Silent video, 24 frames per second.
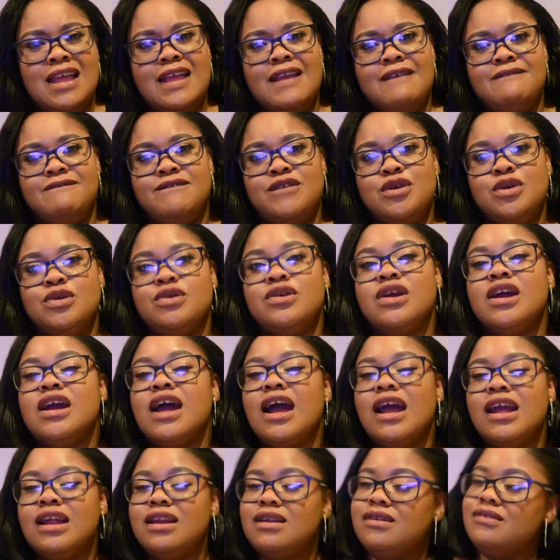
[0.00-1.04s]
if you
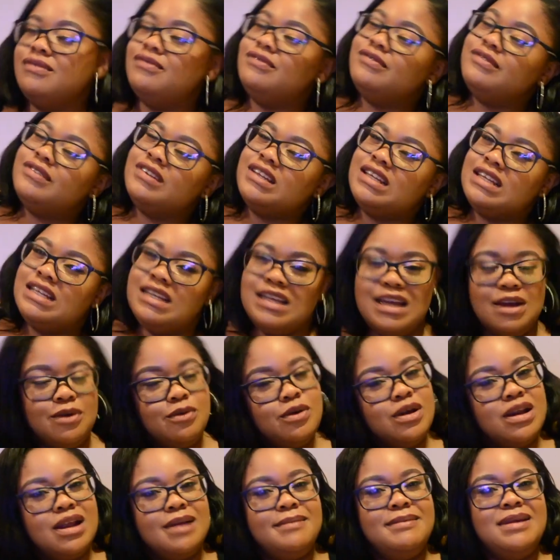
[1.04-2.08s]
kind of get
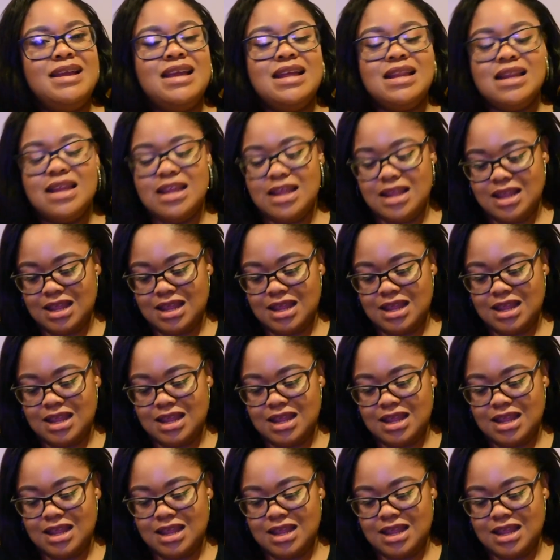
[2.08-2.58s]
what I mean.